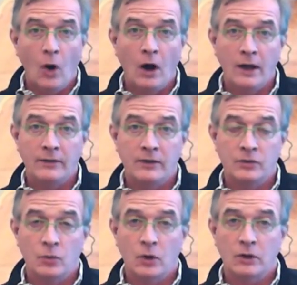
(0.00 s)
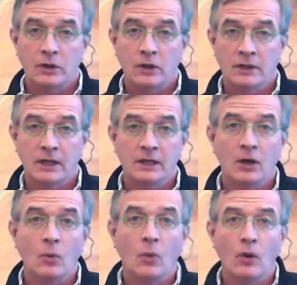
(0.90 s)
why this work can
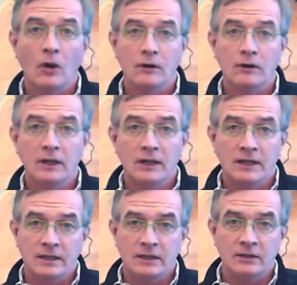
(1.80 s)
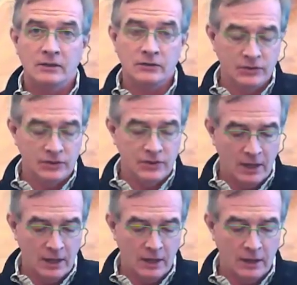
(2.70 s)
go on is
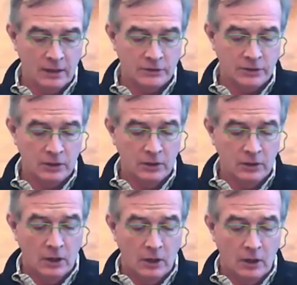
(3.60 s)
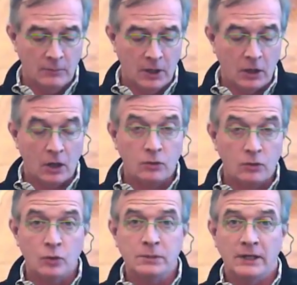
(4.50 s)
that a
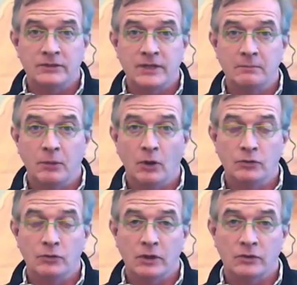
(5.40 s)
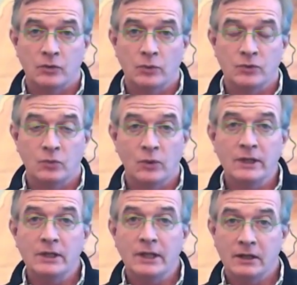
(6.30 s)
group like St. Baldrick's was
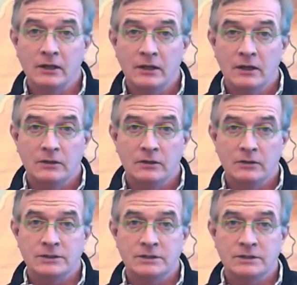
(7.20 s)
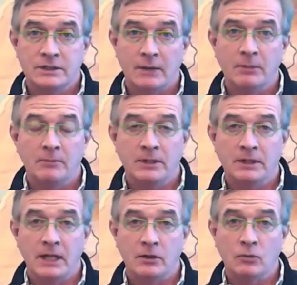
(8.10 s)
willing to step up
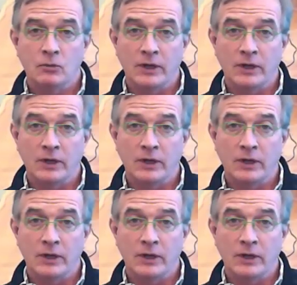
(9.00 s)
and take a